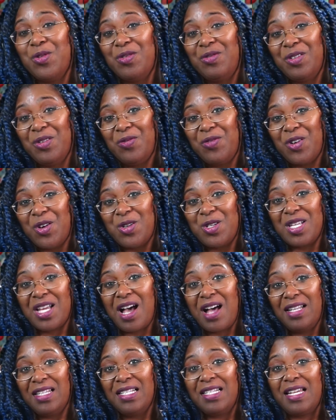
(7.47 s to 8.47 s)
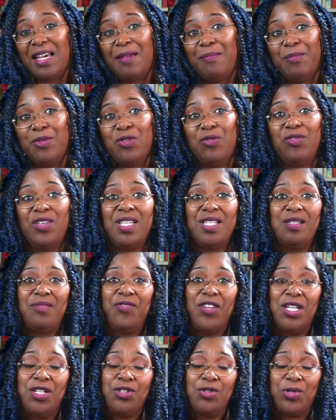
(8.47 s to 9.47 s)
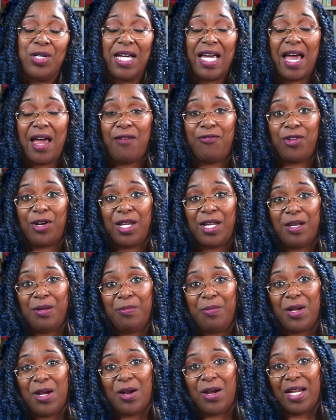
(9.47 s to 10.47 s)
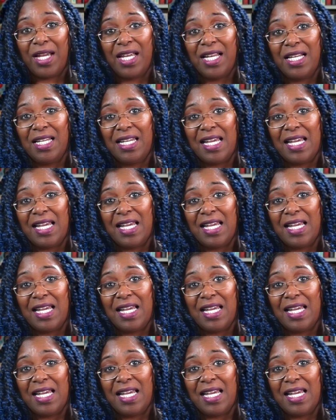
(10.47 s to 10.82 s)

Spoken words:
of diverse holiday movies featuring African American,